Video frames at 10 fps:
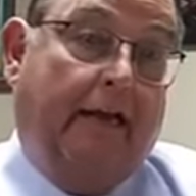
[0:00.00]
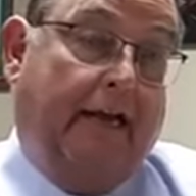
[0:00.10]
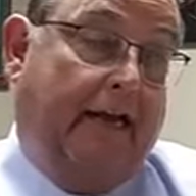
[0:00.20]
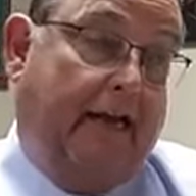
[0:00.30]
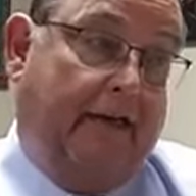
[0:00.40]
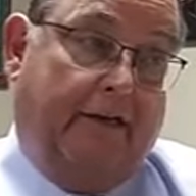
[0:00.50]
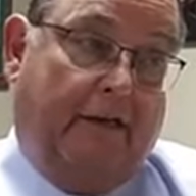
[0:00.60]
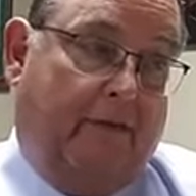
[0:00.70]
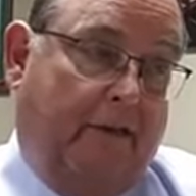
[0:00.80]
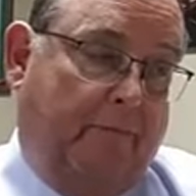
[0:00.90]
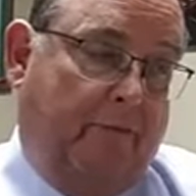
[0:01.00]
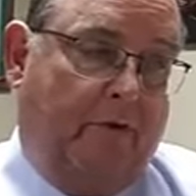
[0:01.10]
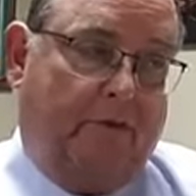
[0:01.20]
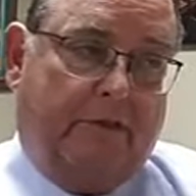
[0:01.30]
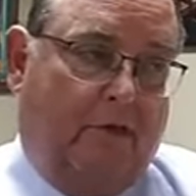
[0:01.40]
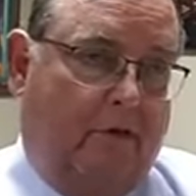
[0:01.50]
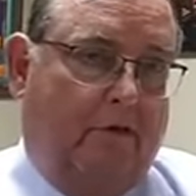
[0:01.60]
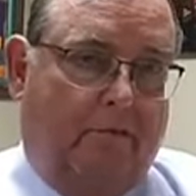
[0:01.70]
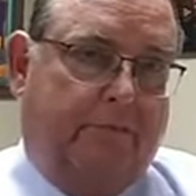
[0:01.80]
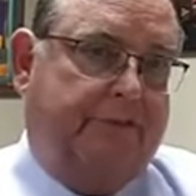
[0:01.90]
and they put
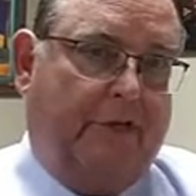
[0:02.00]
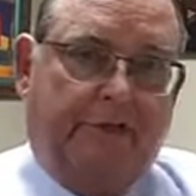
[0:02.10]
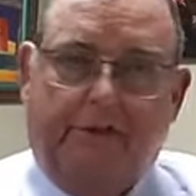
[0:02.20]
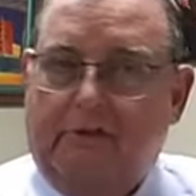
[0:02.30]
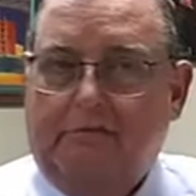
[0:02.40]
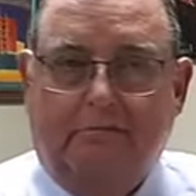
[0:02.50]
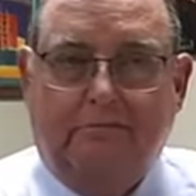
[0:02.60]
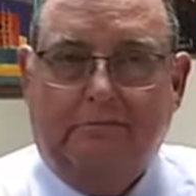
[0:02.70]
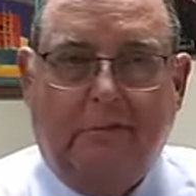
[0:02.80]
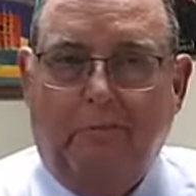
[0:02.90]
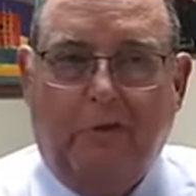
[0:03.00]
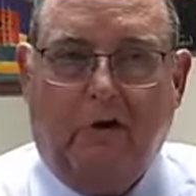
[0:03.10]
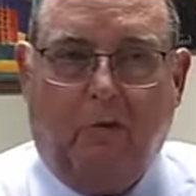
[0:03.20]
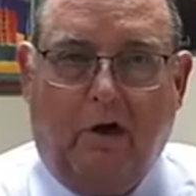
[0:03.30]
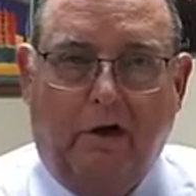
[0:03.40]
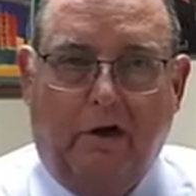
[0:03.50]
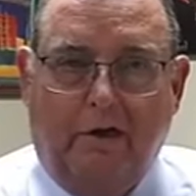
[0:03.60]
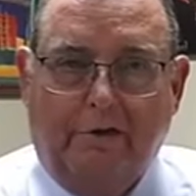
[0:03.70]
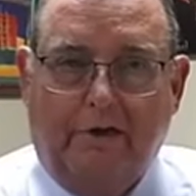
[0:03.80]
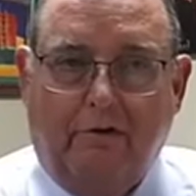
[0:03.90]
possession of marijuana
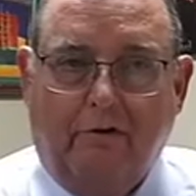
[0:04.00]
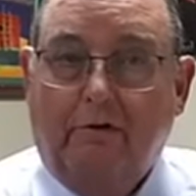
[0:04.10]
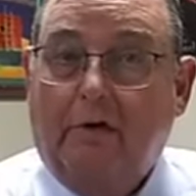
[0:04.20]
on your